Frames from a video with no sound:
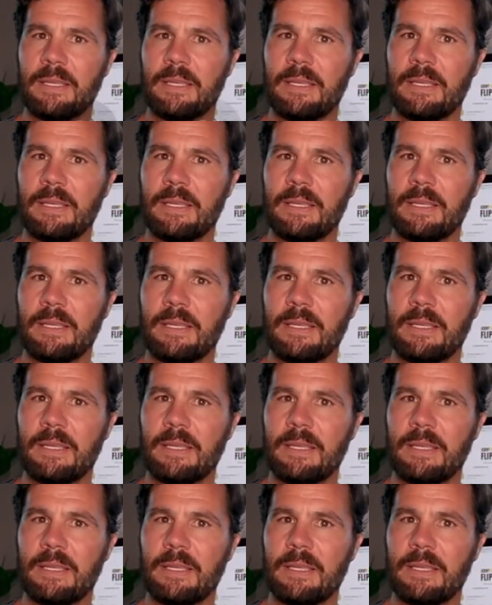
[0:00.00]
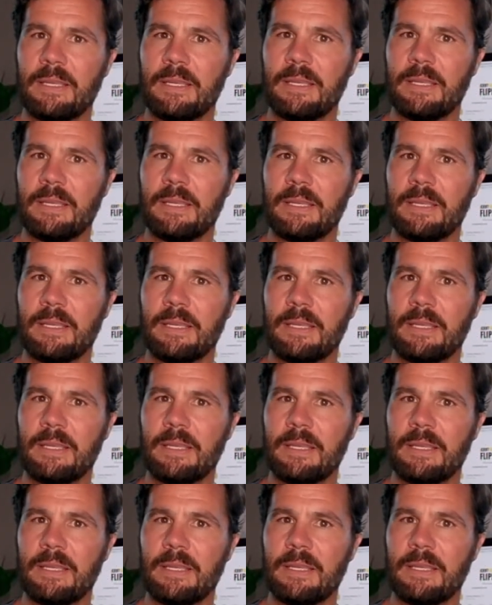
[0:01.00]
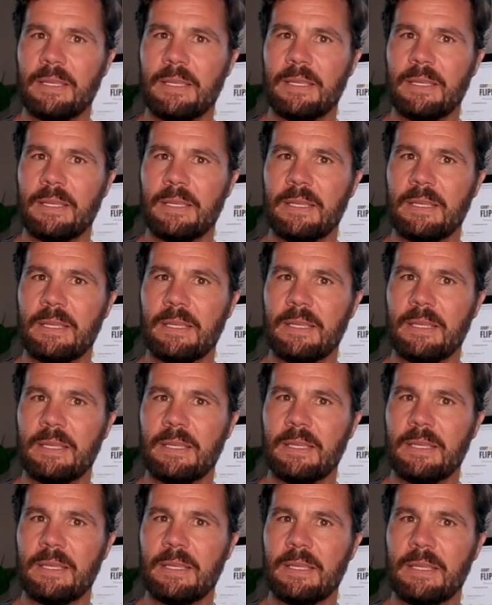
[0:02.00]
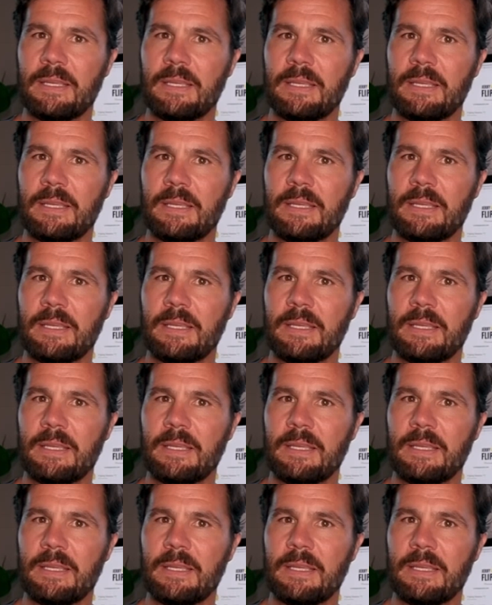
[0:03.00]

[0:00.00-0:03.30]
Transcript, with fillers: You know, I've got a few different people that I